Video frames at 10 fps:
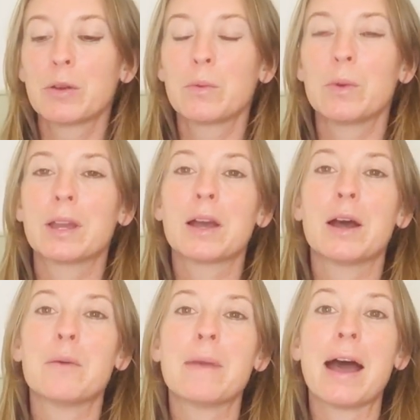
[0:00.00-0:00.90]
we
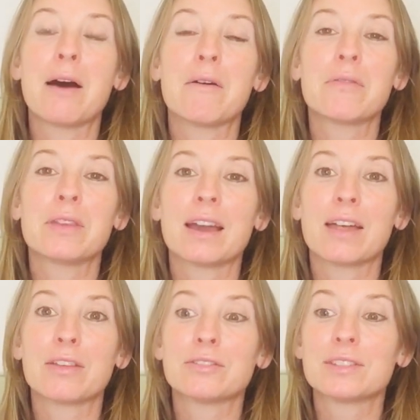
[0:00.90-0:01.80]
come out the
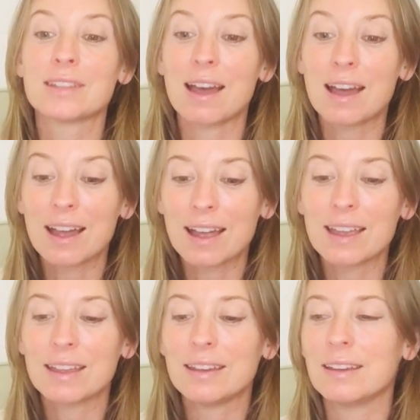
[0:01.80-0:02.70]
other
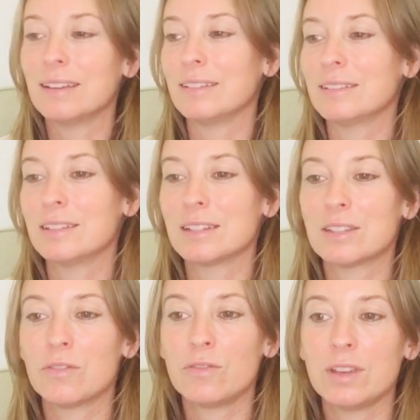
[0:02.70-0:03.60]
side and
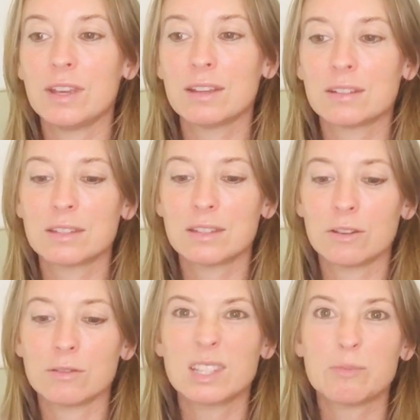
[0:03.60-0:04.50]
just feel so
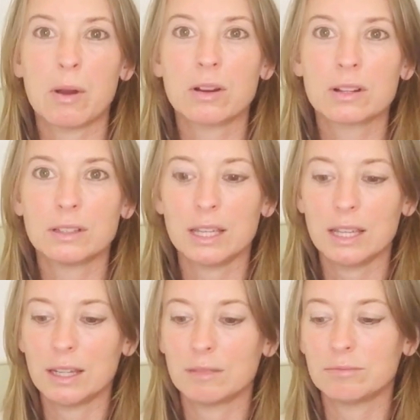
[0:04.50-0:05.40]

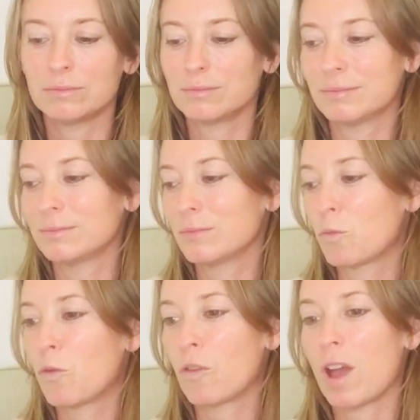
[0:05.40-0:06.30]
sparkly and
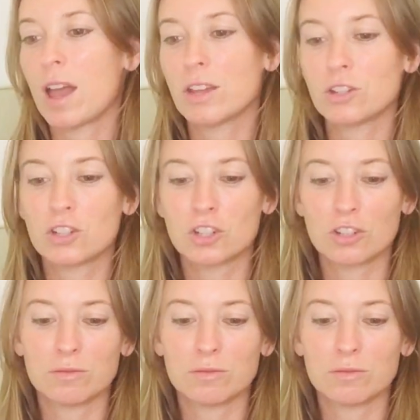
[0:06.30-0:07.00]
fresh.